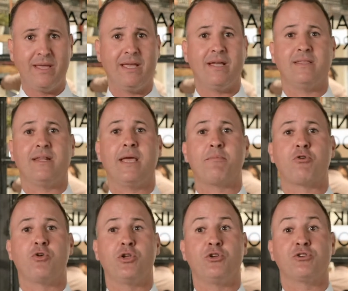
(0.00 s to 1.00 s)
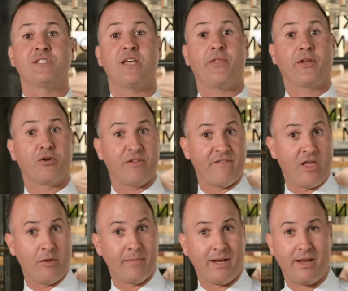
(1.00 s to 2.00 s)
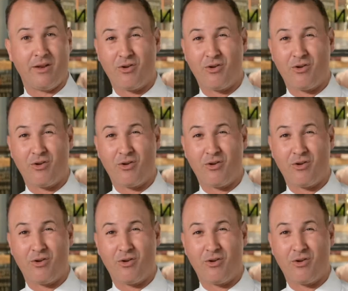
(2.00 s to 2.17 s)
in the neighborhood you're selling your development in,